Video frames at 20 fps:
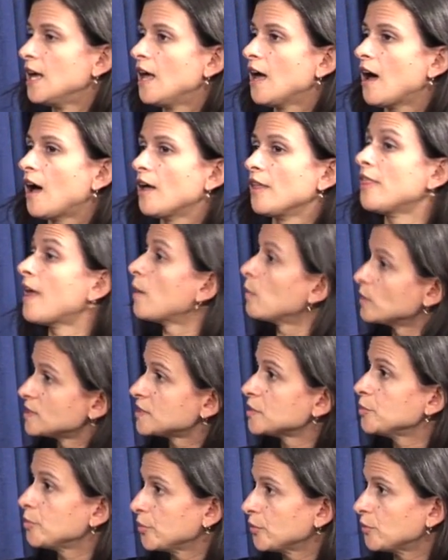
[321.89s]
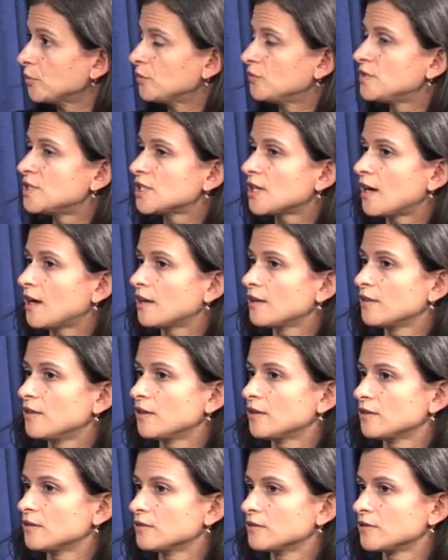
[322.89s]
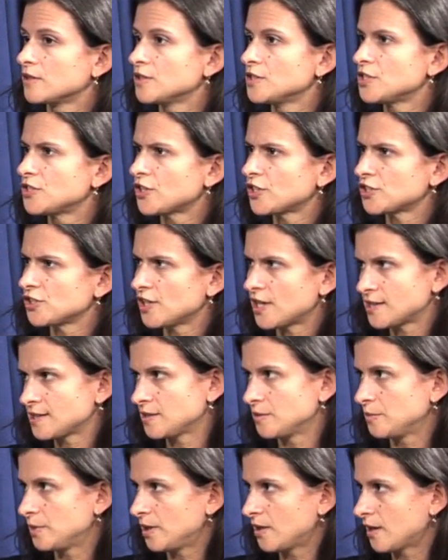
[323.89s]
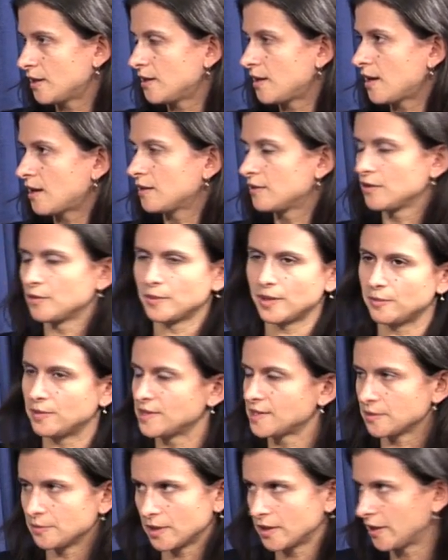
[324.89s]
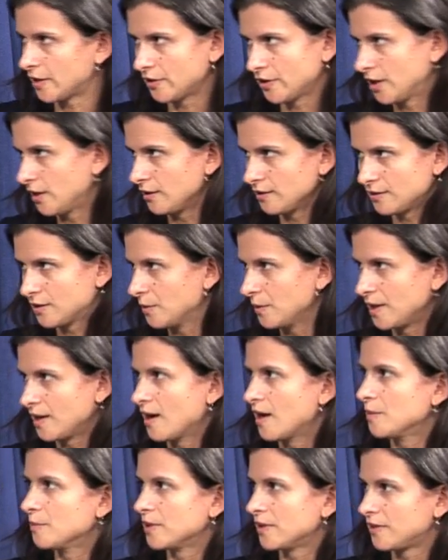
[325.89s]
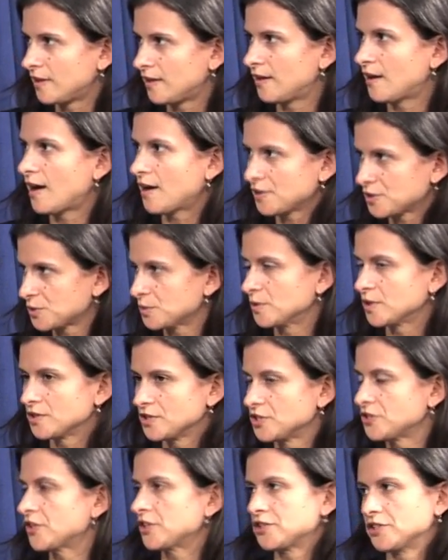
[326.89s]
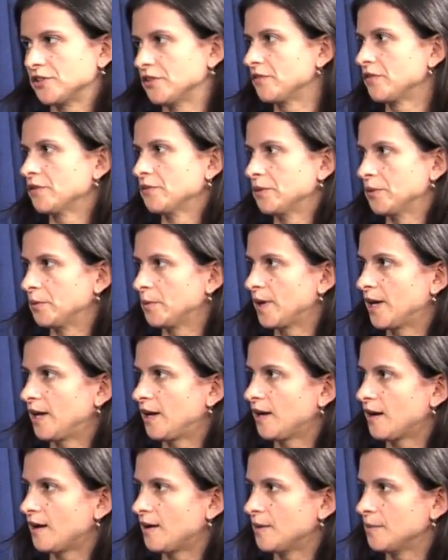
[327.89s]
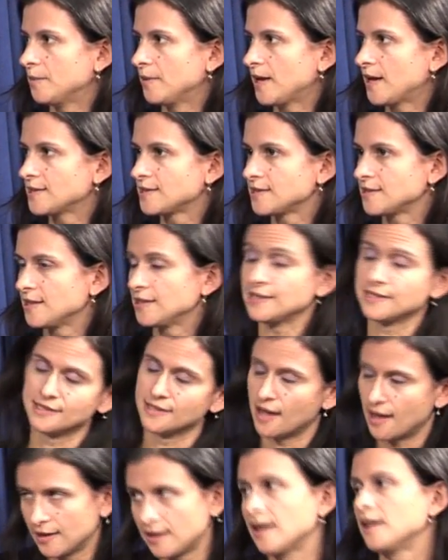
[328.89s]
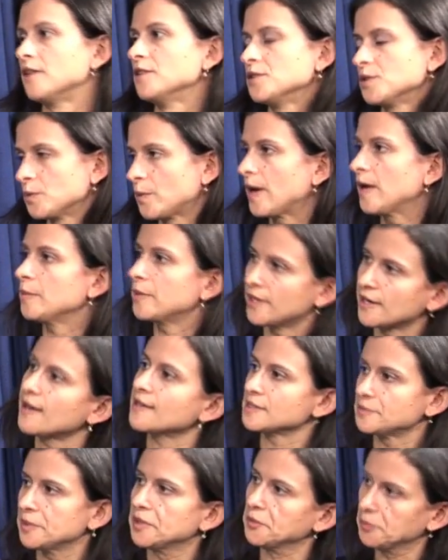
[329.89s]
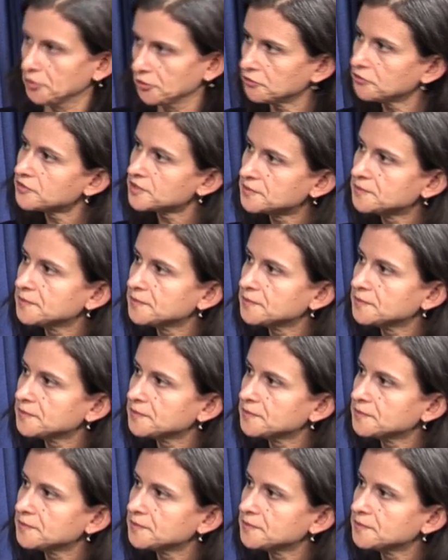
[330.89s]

Uh, that was approved. Uh, the construction hasn't begun yet. There may be some clearing going on, but the actual construction of the roadway um, has, is not yet underway, but it has been approved.